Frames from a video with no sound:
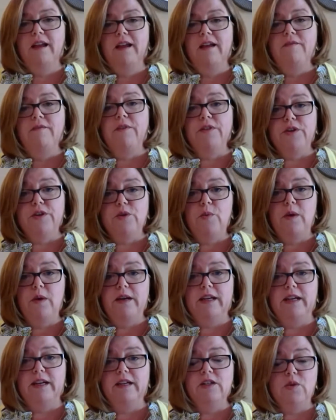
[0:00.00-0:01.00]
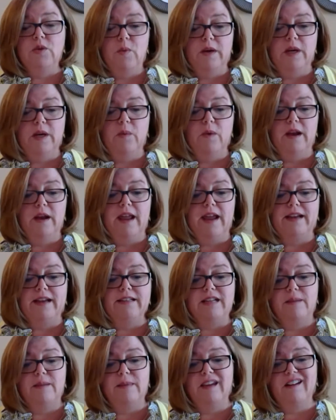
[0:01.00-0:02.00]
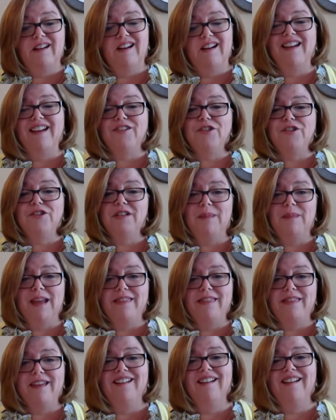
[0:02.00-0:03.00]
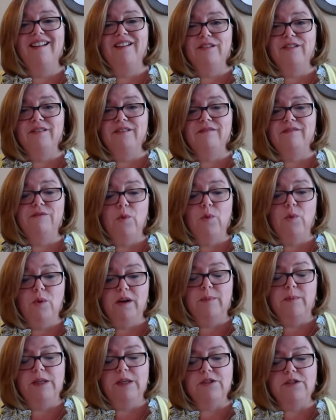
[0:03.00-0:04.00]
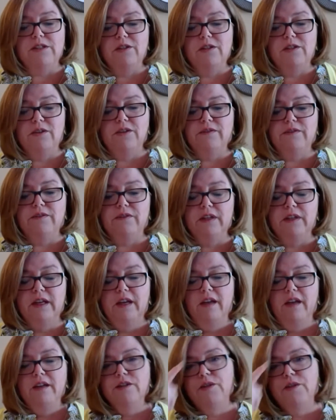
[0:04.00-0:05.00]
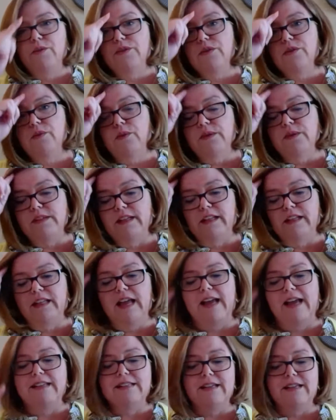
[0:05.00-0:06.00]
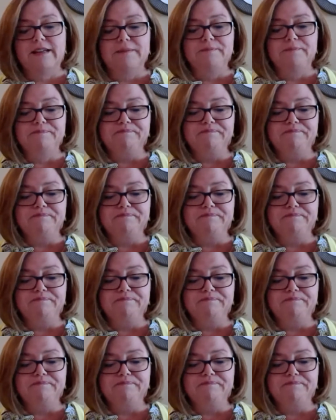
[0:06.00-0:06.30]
for the 2021 academic year. Actually, make that 140. We just learned of 2 schools in Alaska.